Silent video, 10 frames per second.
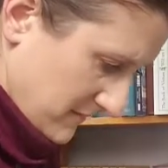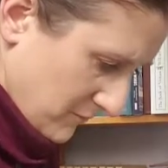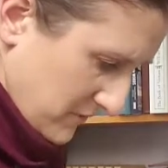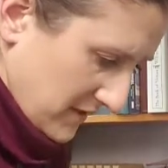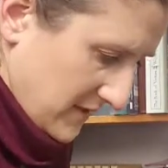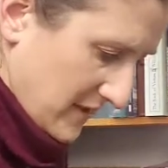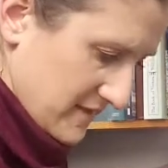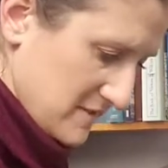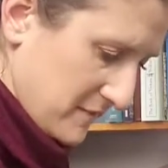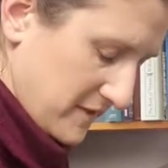They're really
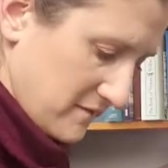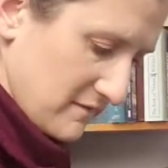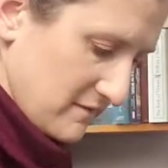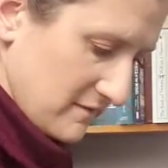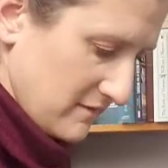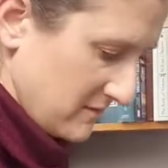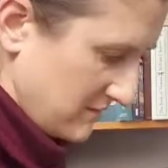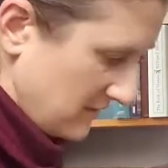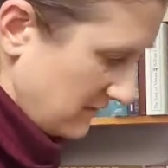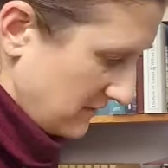nice, but
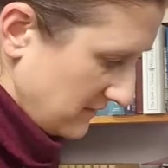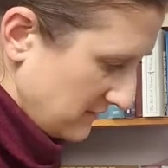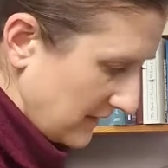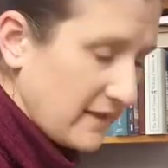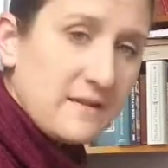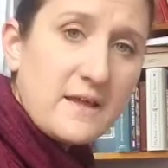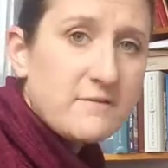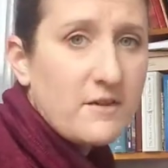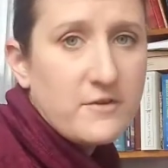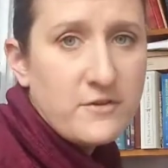like a lot
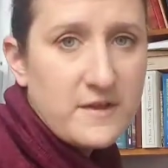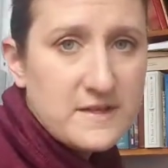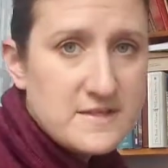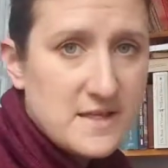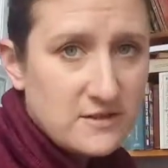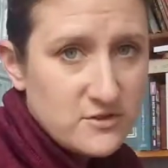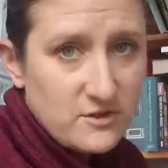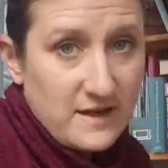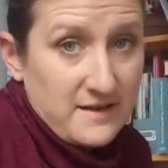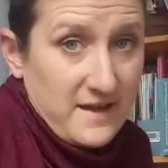of other things, the
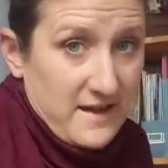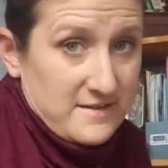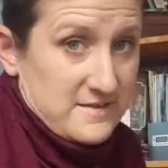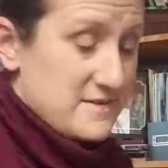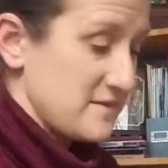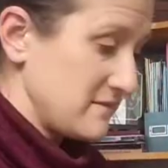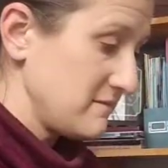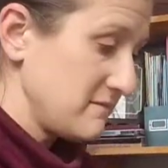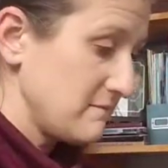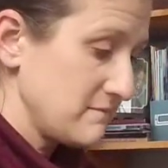internet has
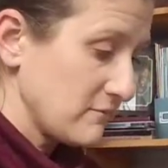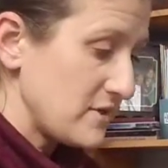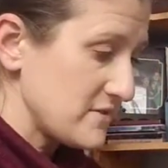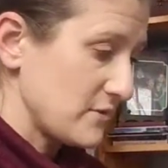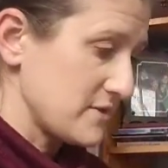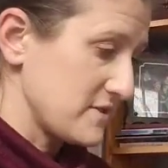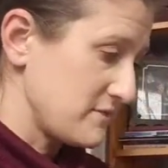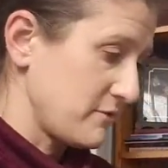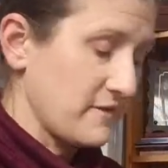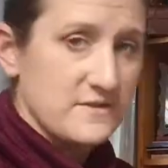
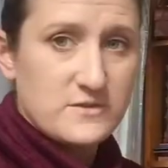resources for this